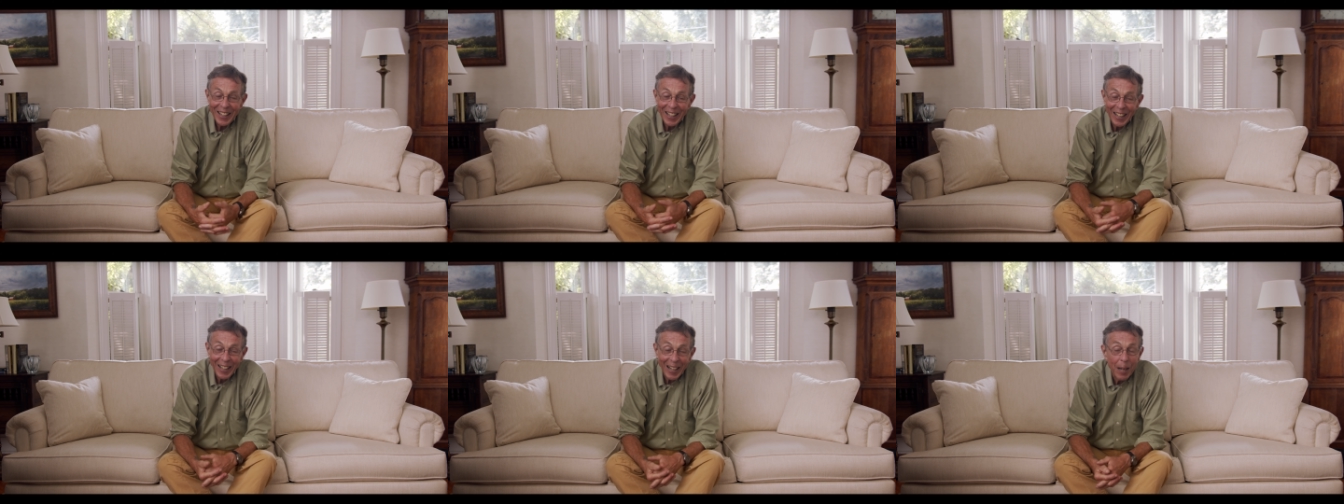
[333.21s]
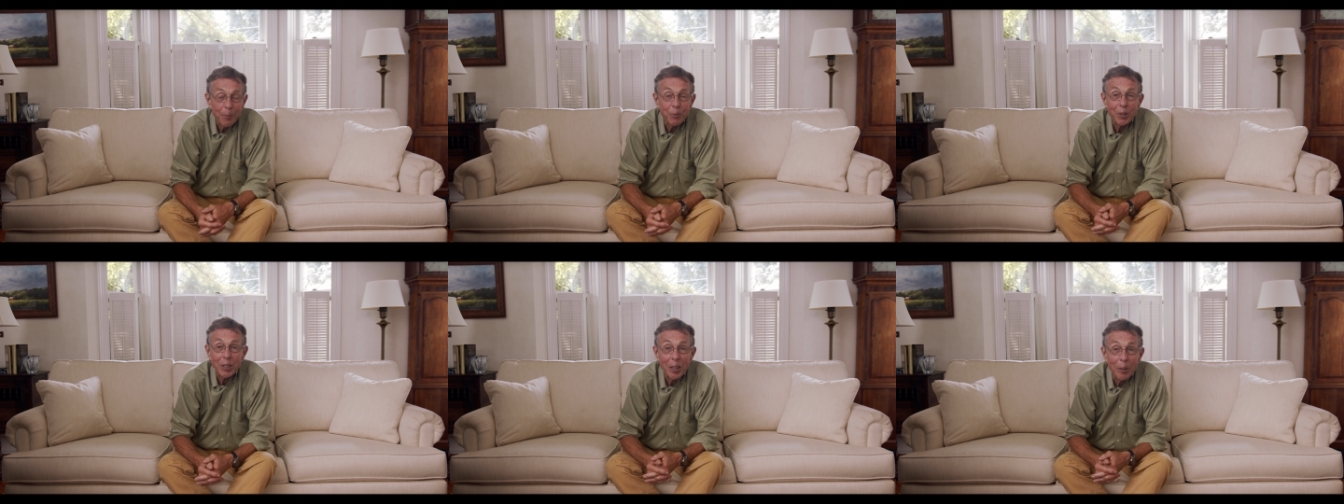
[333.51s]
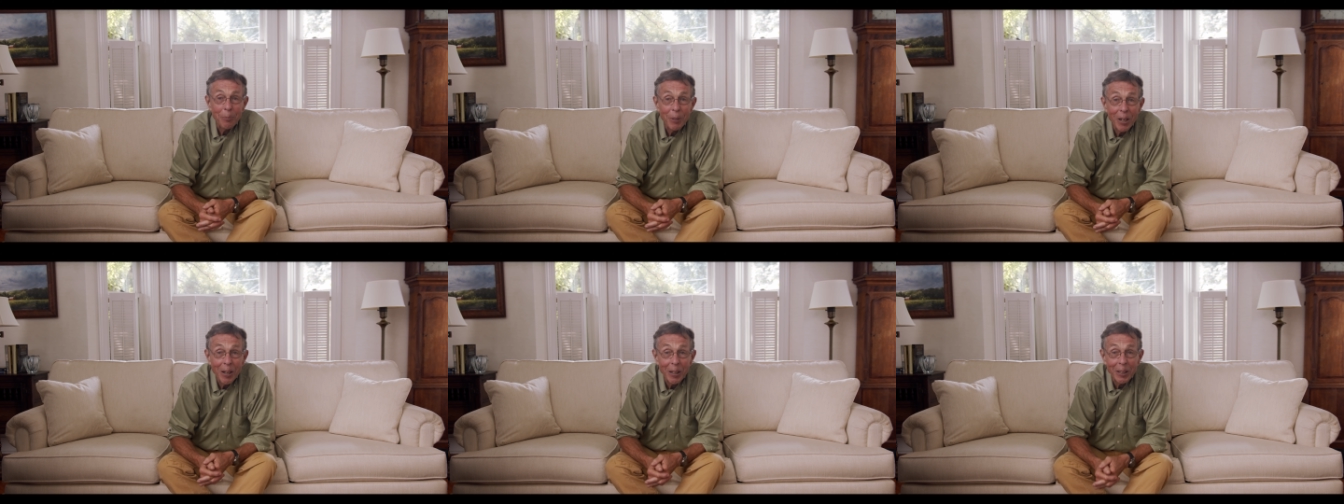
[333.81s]
and
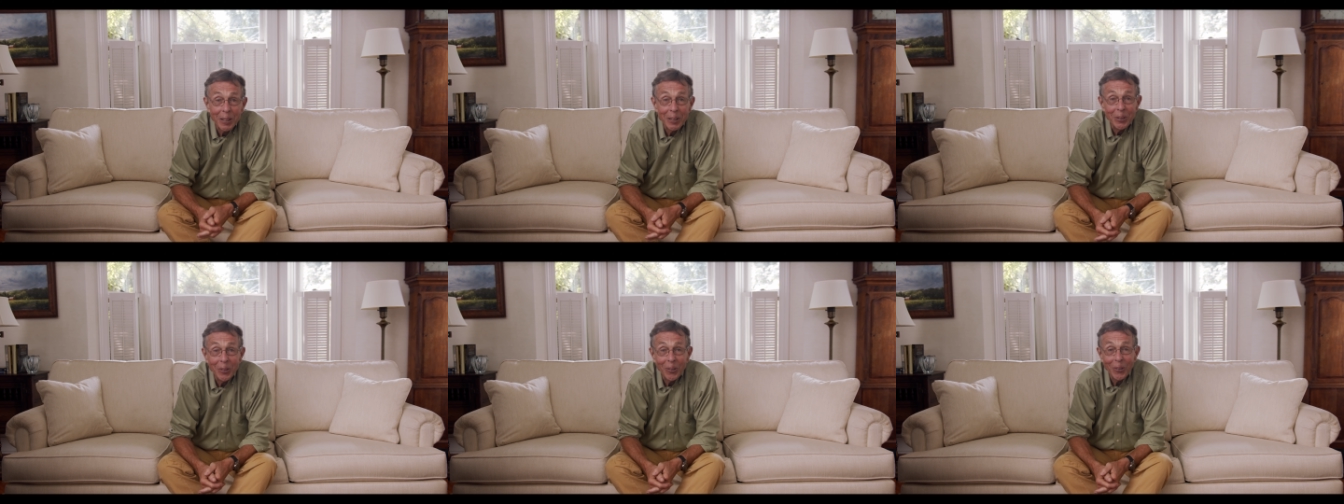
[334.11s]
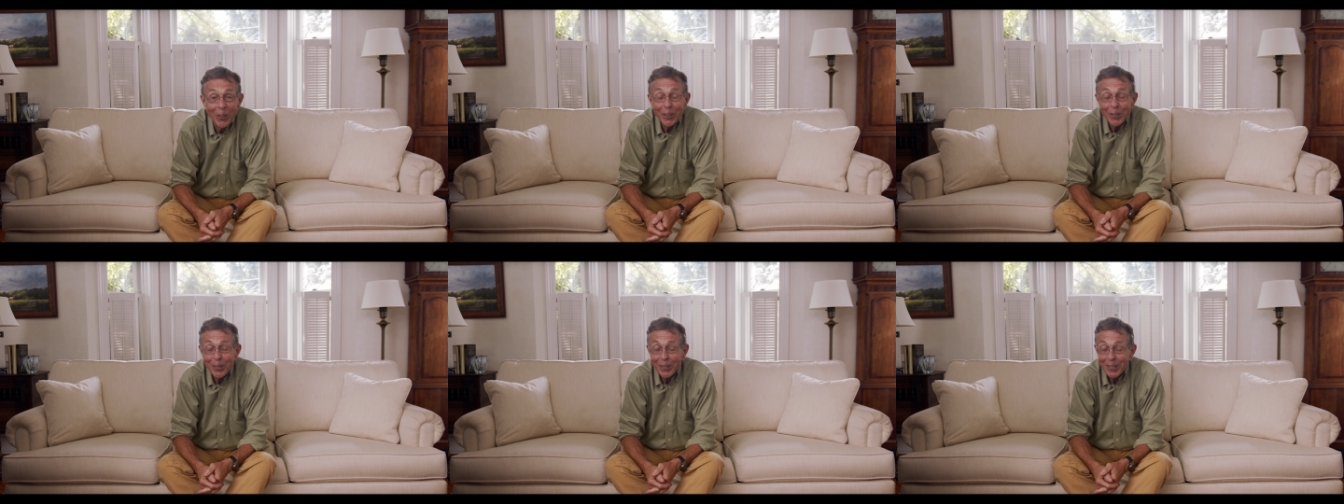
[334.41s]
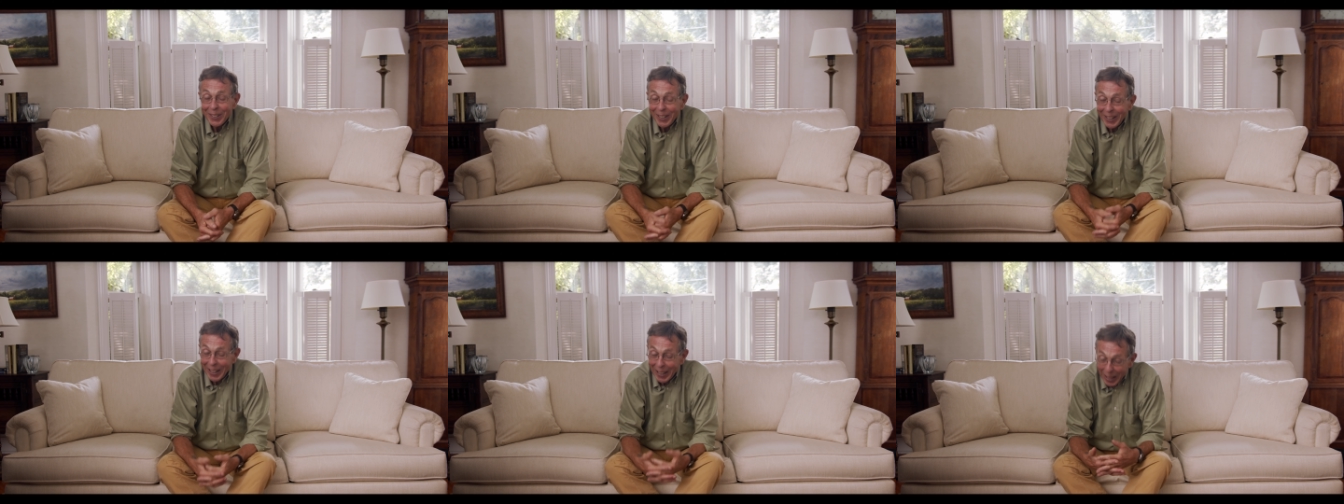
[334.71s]
African-American
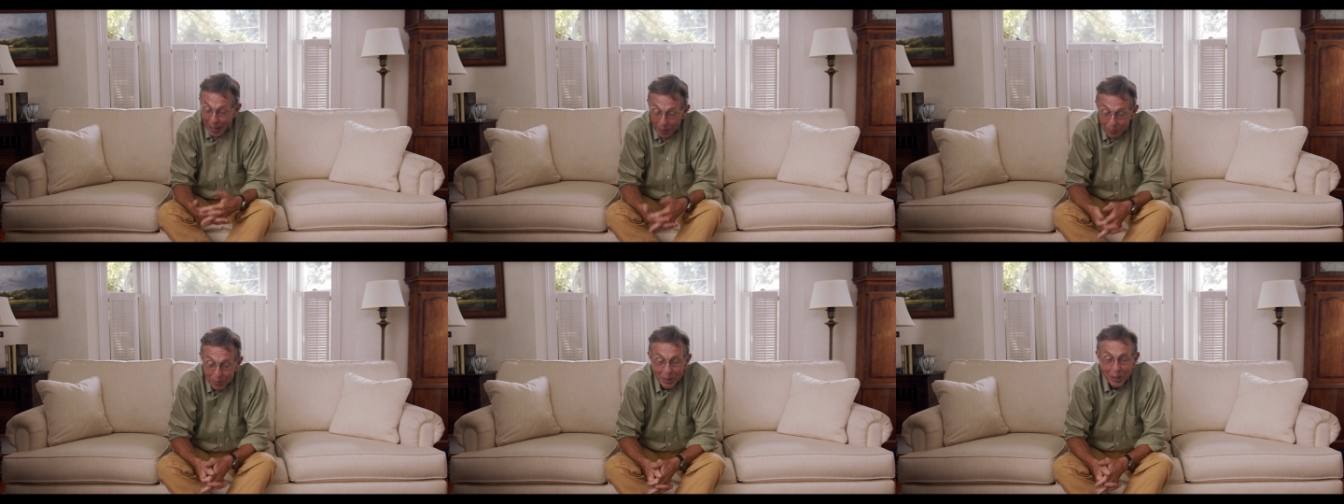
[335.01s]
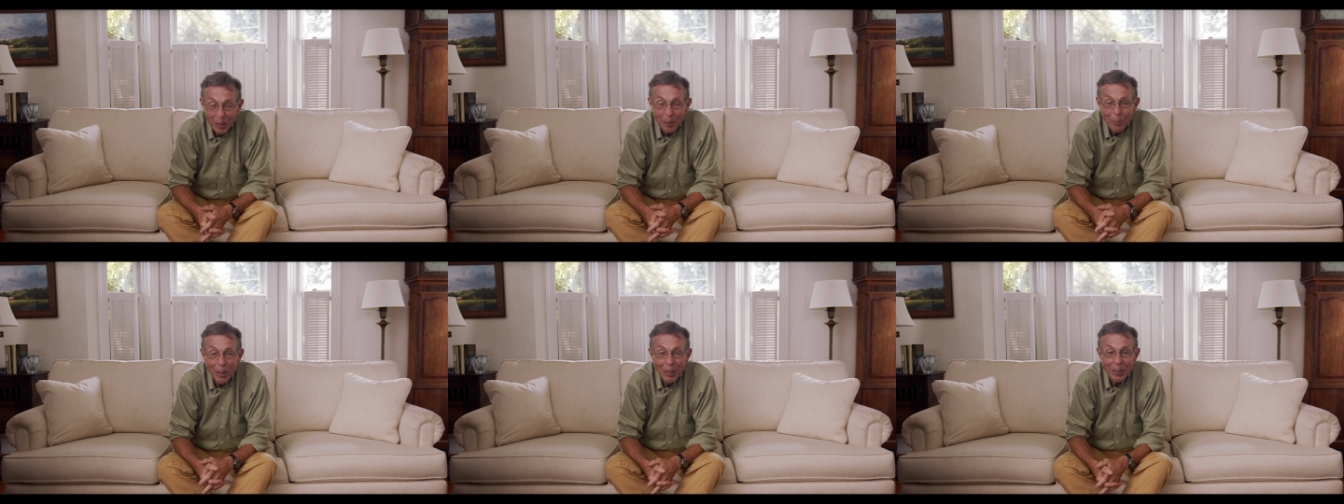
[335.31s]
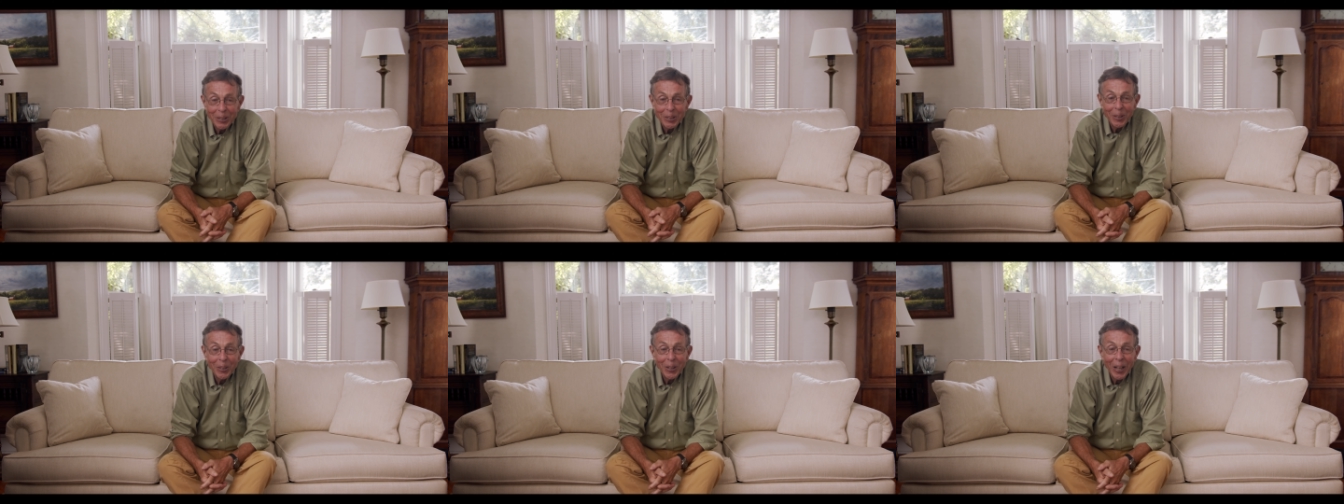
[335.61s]
North and
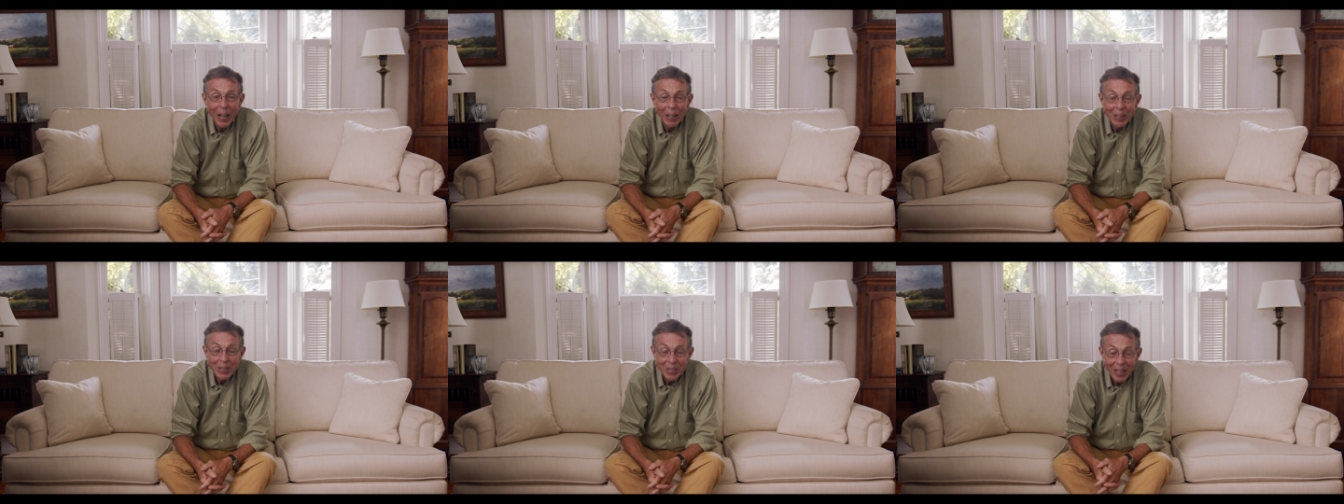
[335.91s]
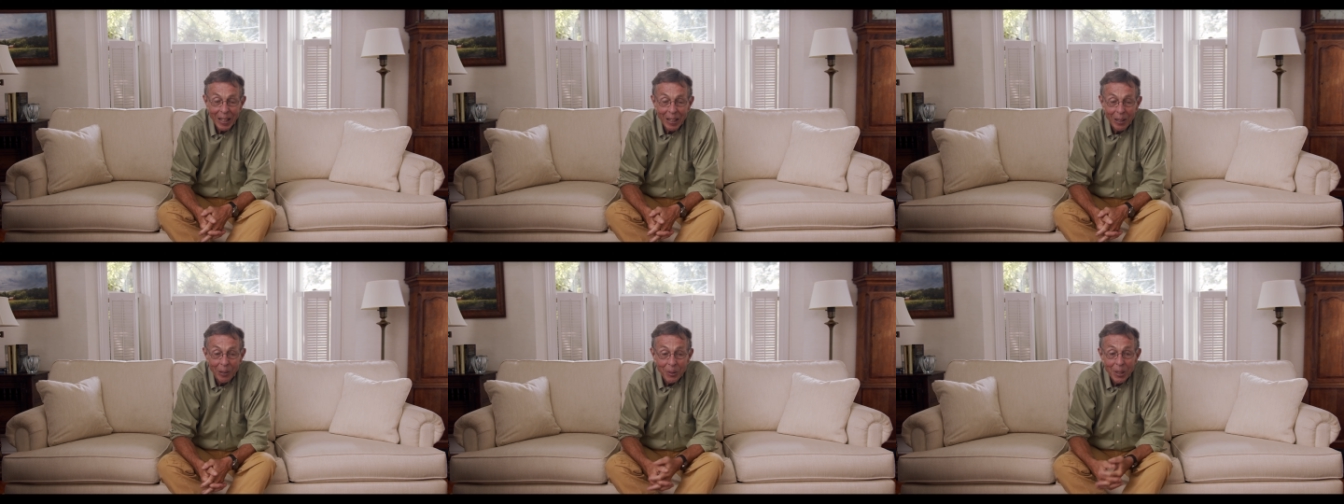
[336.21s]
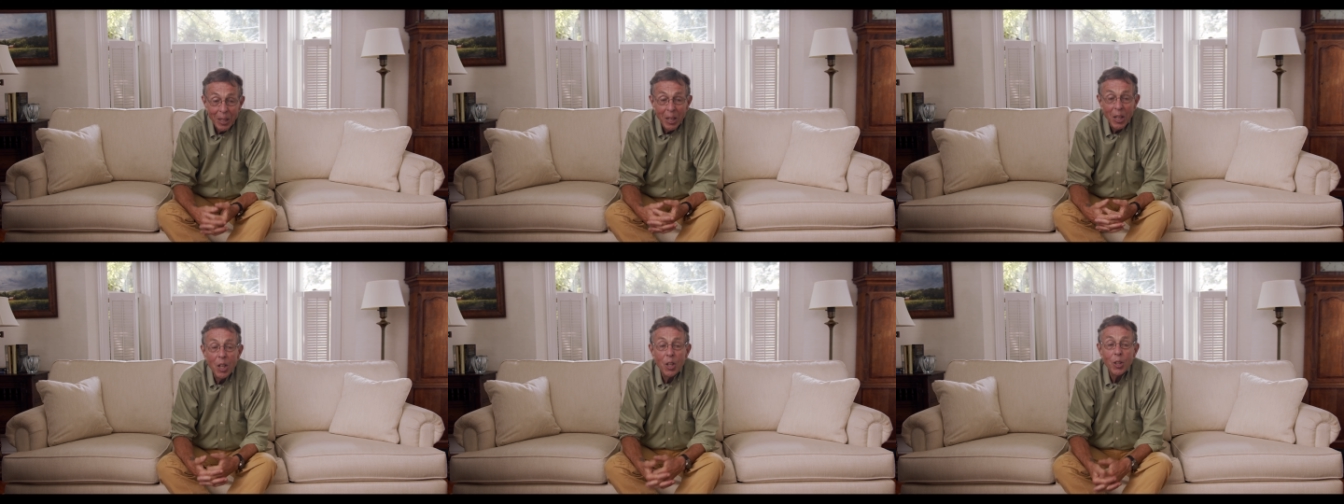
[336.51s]
African-American
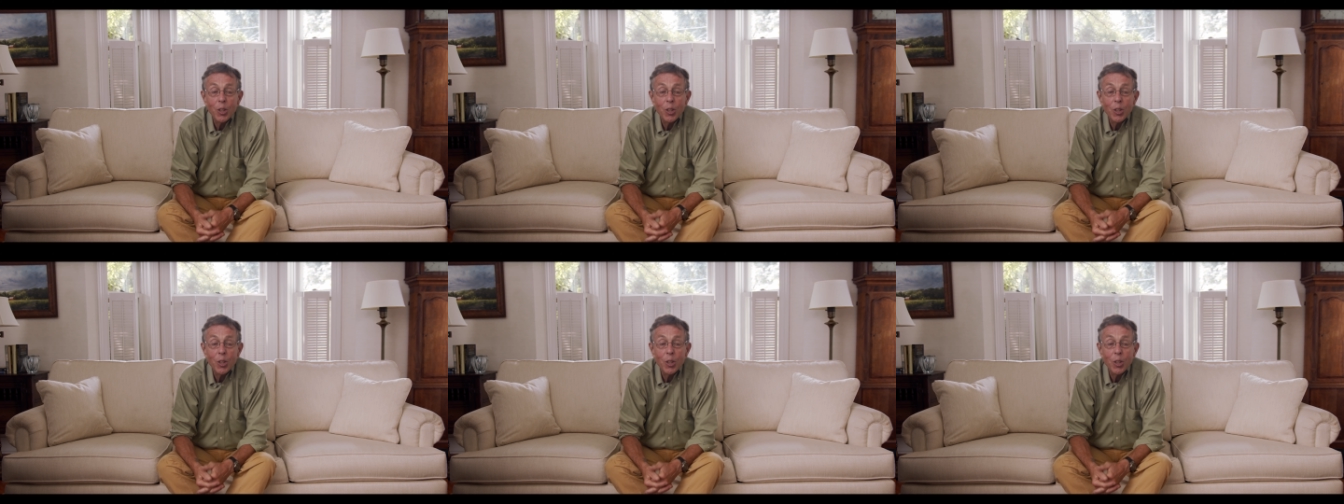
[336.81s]
South